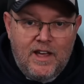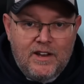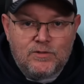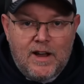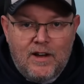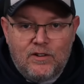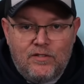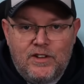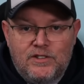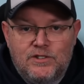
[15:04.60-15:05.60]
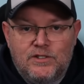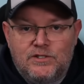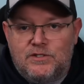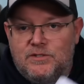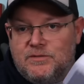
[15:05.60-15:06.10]
edge router
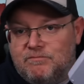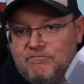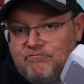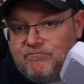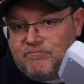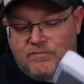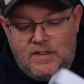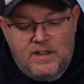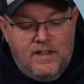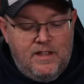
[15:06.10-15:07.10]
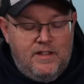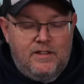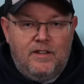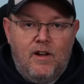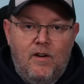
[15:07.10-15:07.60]
features,
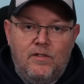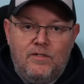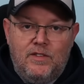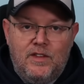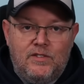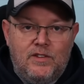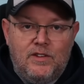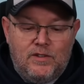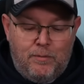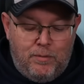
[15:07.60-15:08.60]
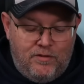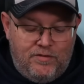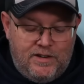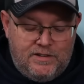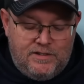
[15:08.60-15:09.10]
you know, this is a
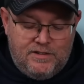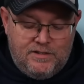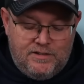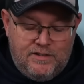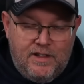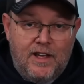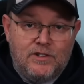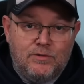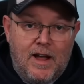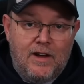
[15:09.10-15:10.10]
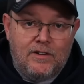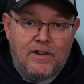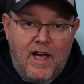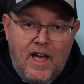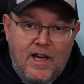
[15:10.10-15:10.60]
perfect
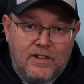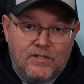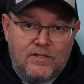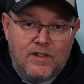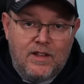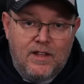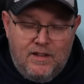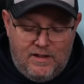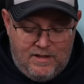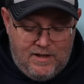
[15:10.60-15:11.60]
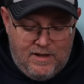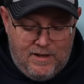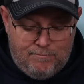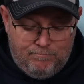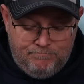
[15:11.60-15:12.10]
EdgeRouter X.
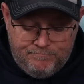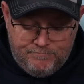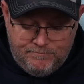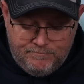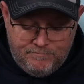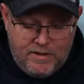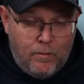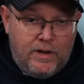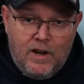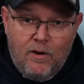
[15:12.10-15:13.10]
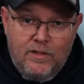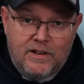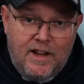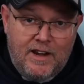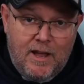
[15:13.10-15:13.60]
Um, and we know that
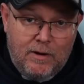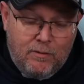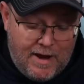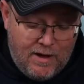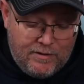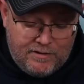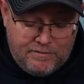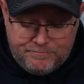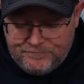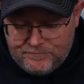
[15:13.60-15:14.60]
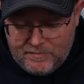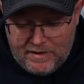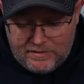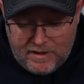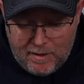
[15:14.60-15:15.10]
dynamic routing
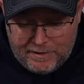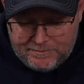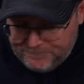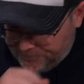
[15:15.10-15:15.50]
is coming.